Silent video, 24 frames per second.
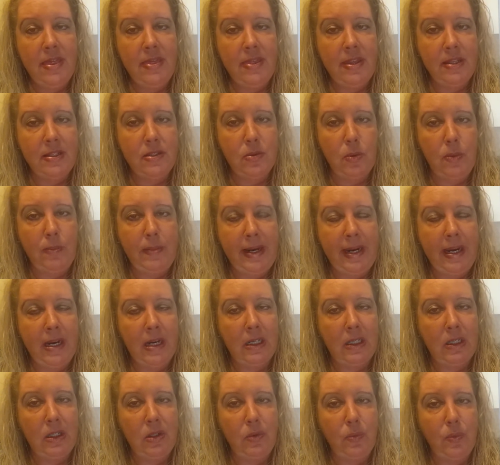This would be a
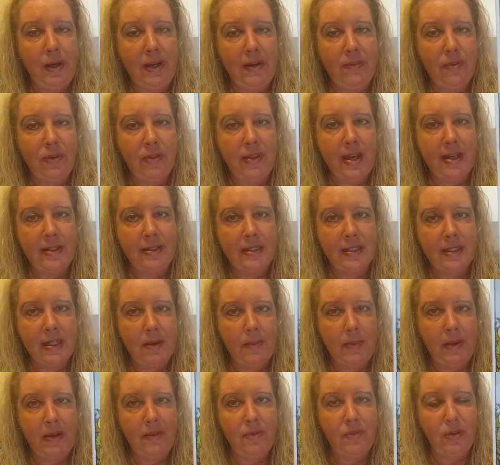good week for that to
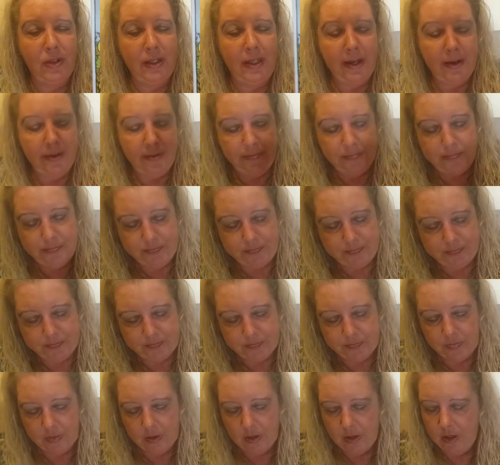come in for you.
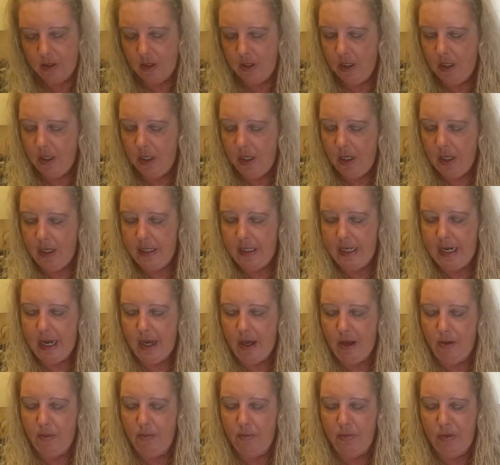
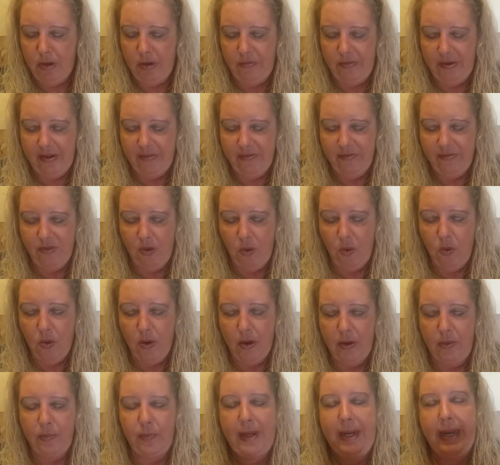Now, moving
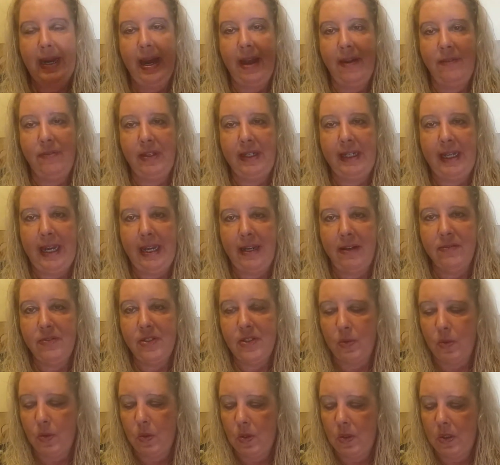forward, we have the King of
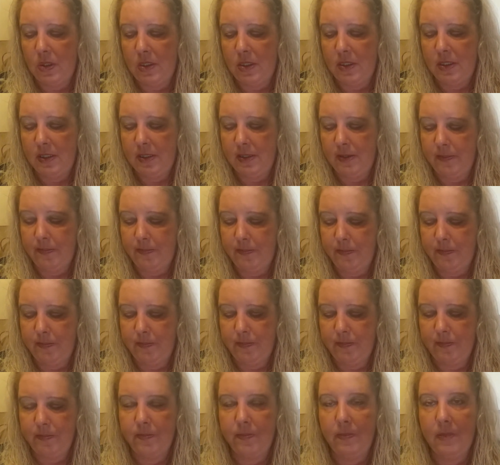Swords,
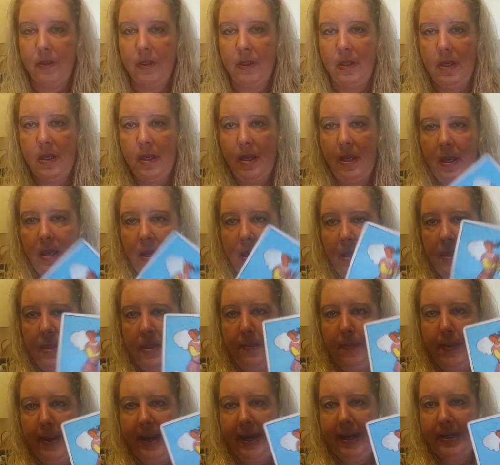
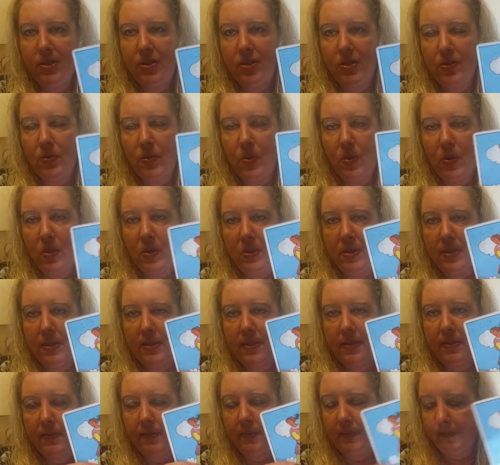the Page of
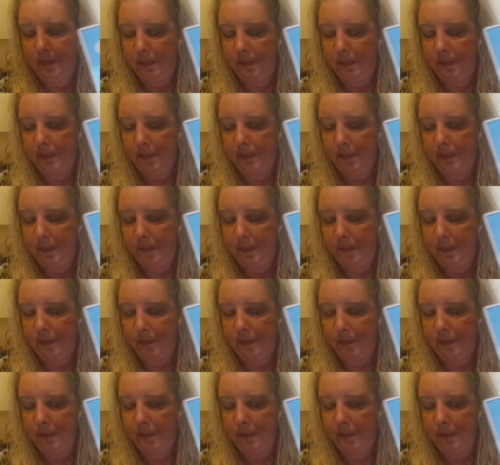Swords,